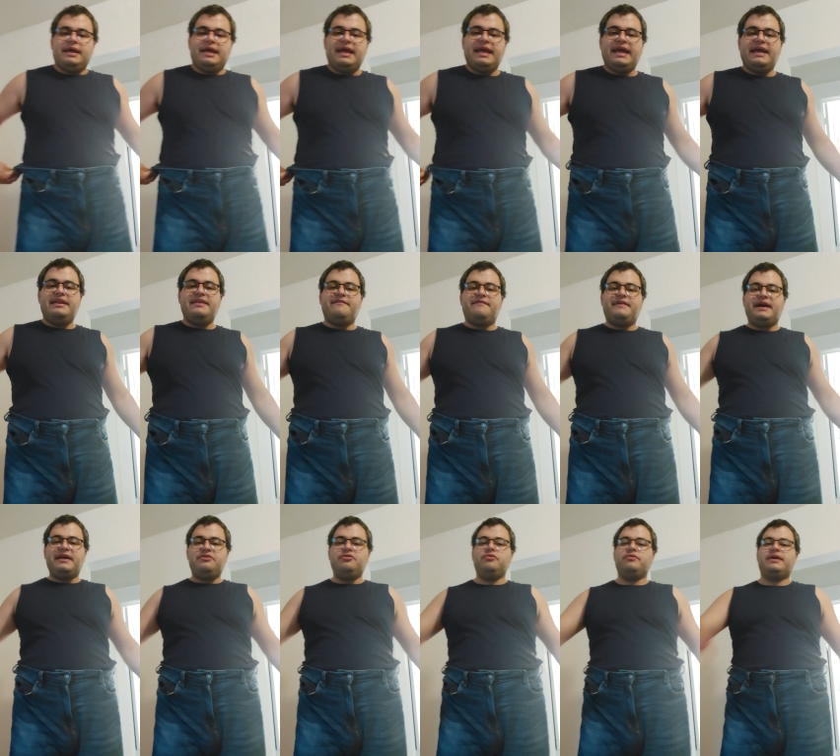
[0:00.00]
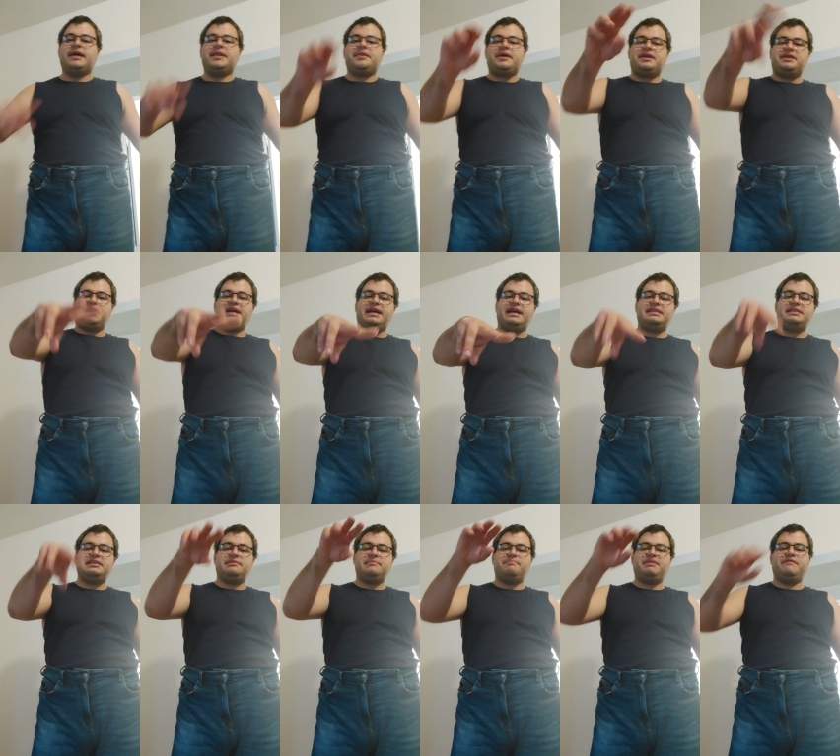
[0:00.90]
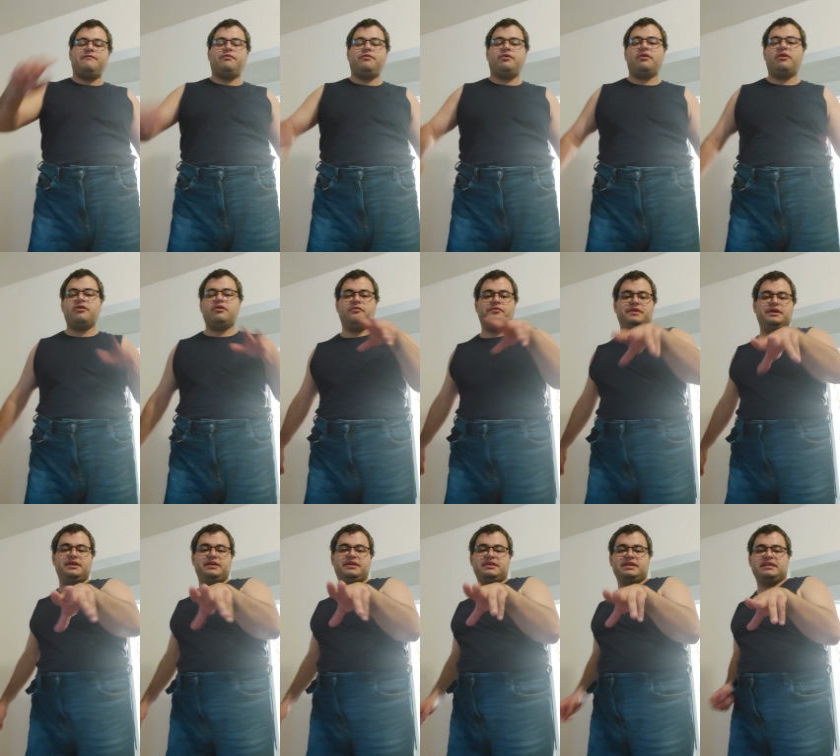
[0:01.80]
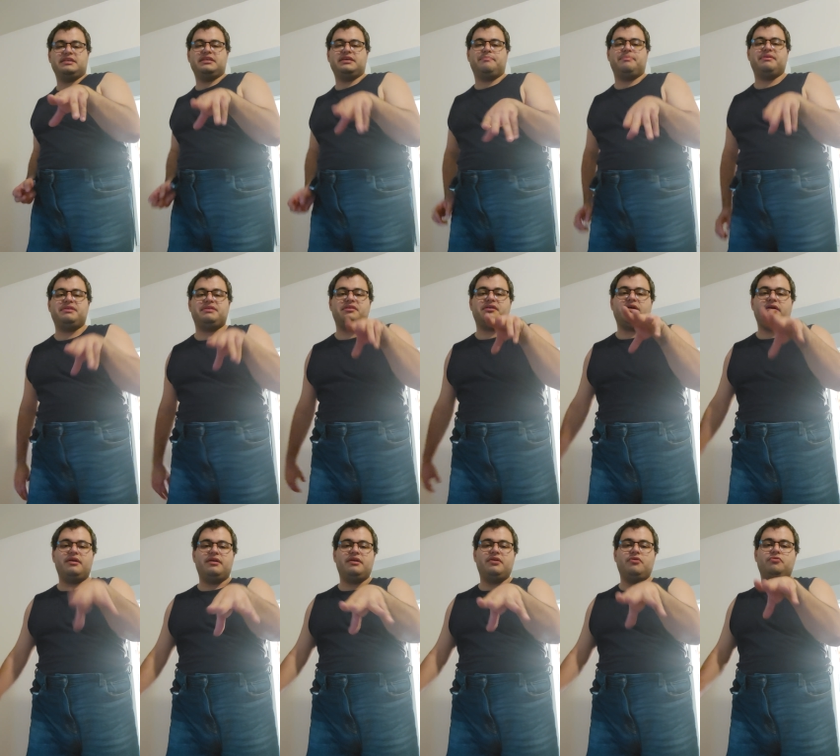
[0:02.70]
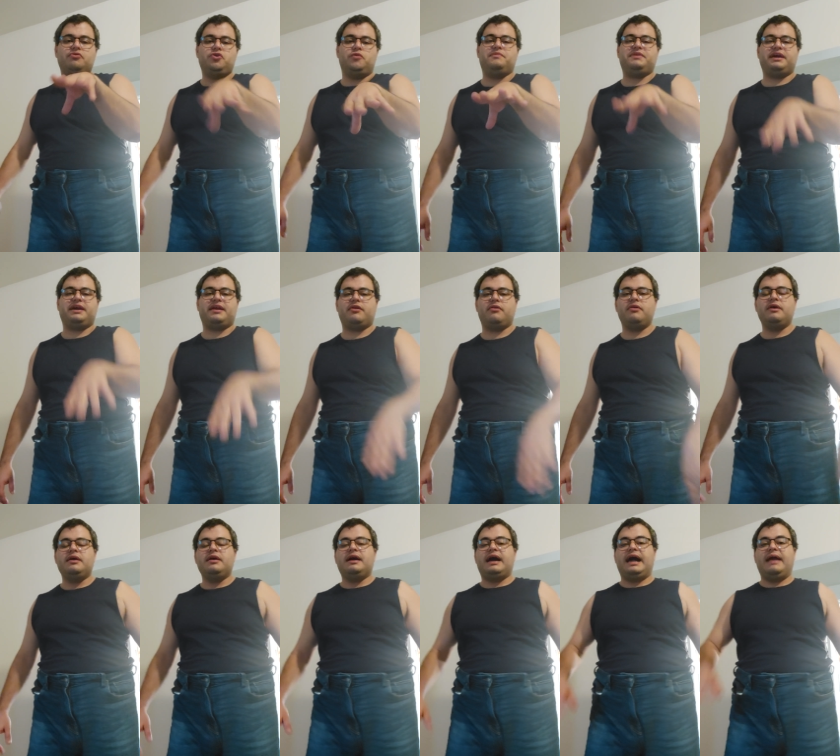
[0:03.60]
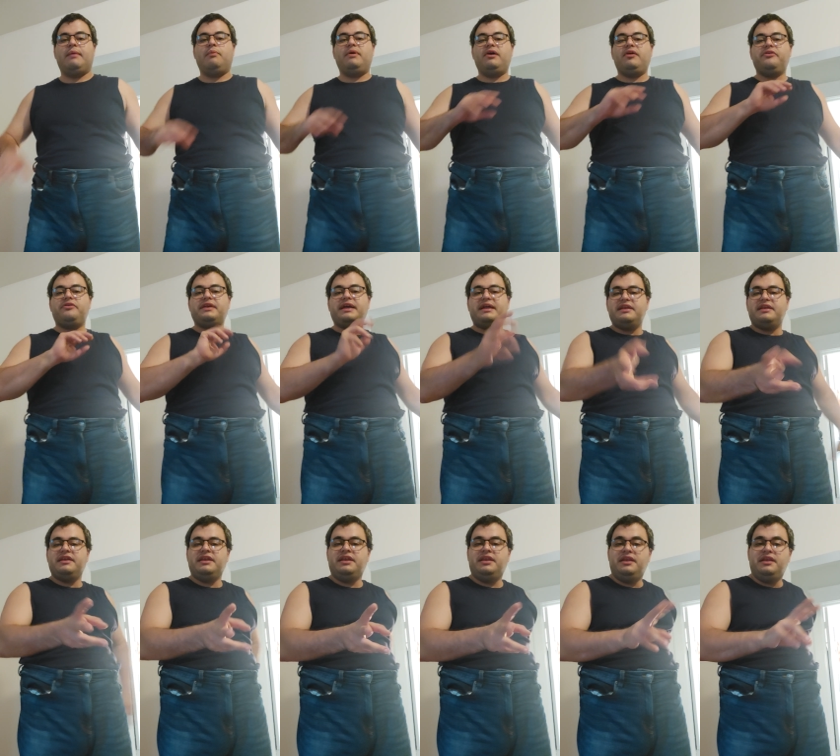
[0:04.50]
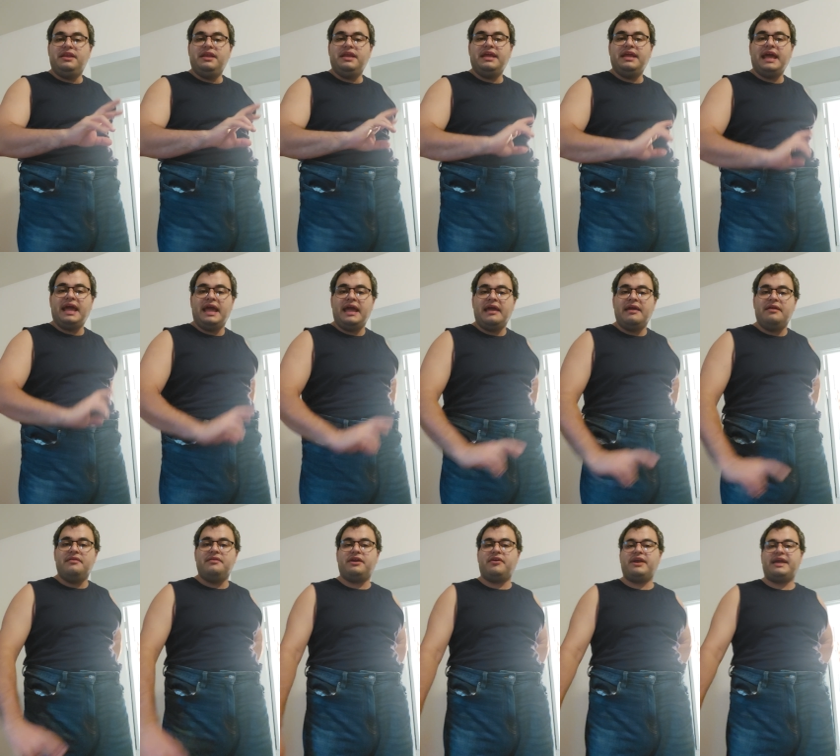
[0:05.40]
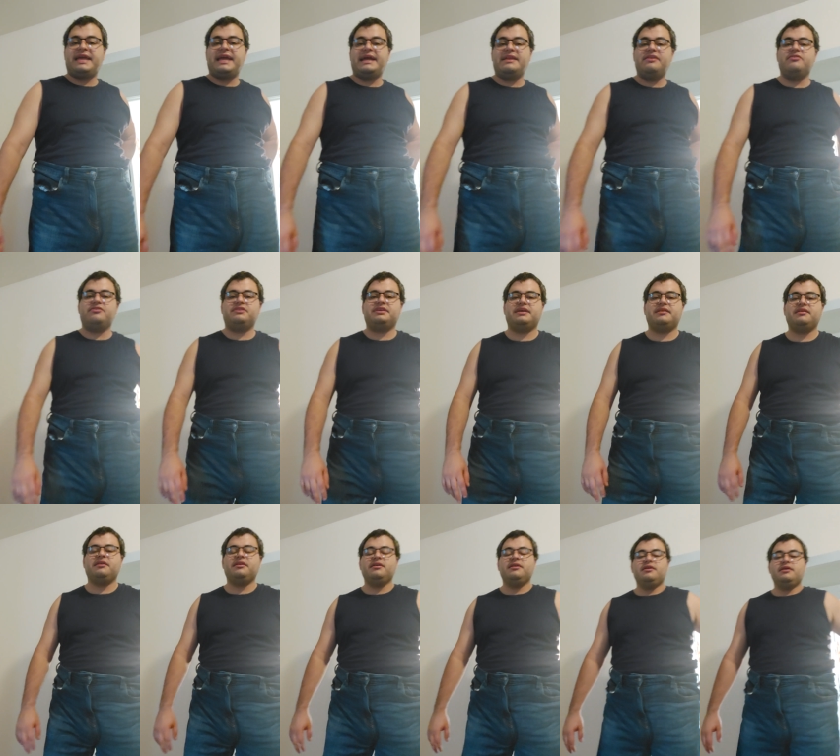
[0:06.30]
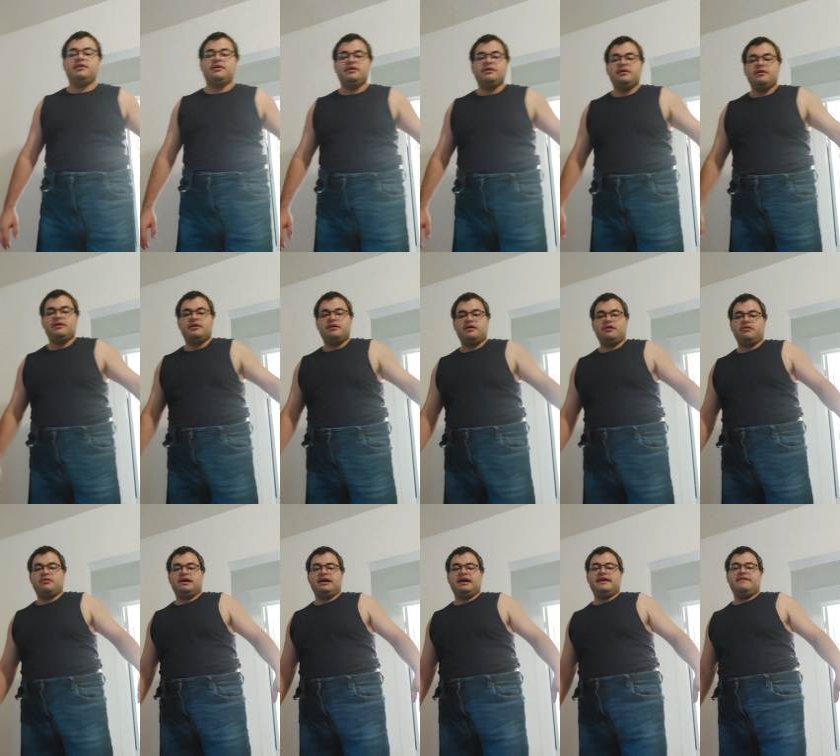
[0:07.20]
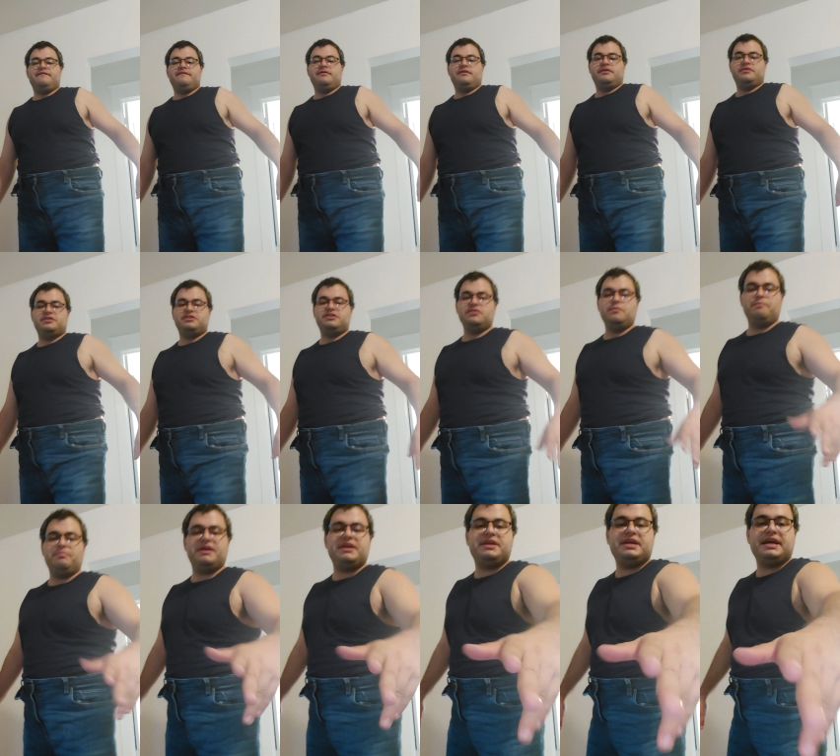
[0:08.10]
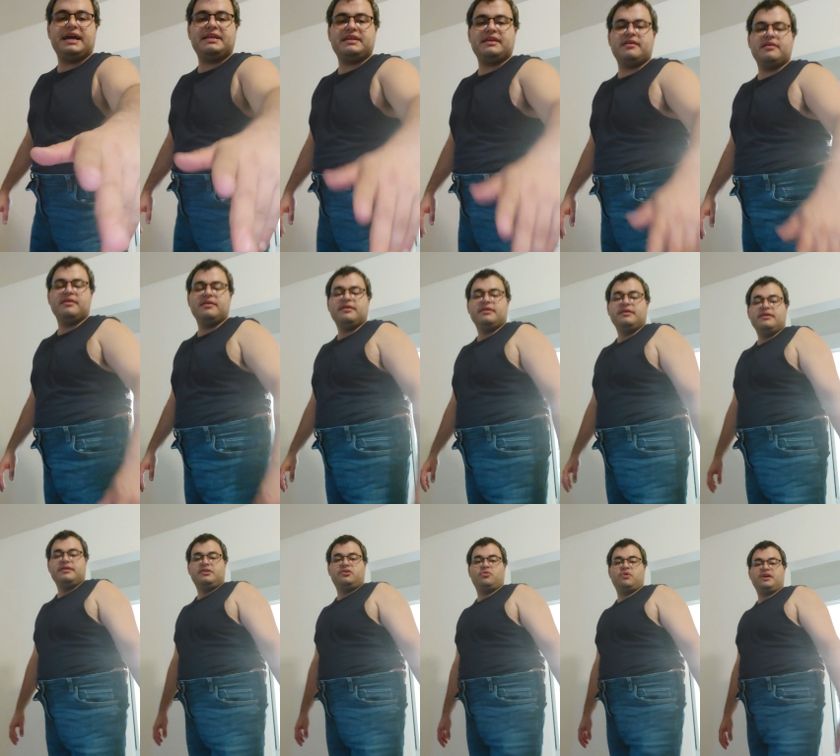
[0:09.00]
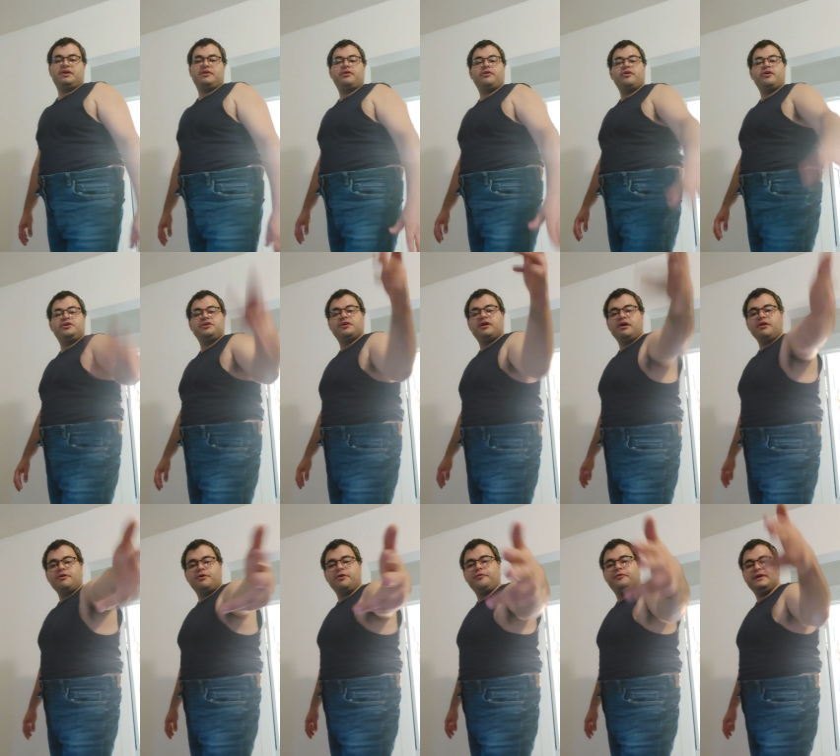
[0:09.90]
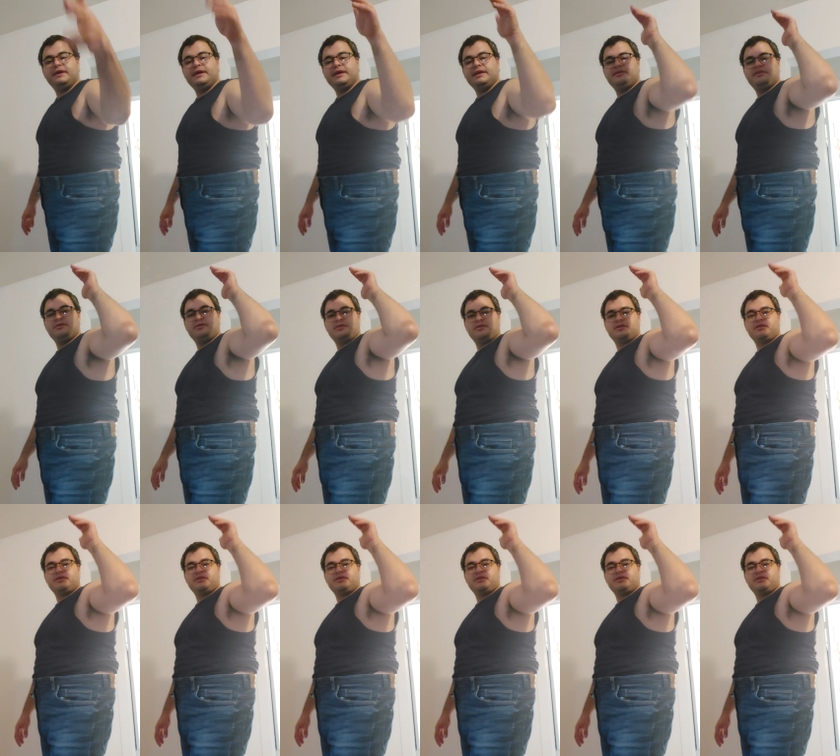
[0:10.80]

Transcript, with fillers: And if I do get the chance, before Uncle T sets up his YouTube channel, I will send the DA, Derek Anderson, a live a super chat to encourage Uncle Pete to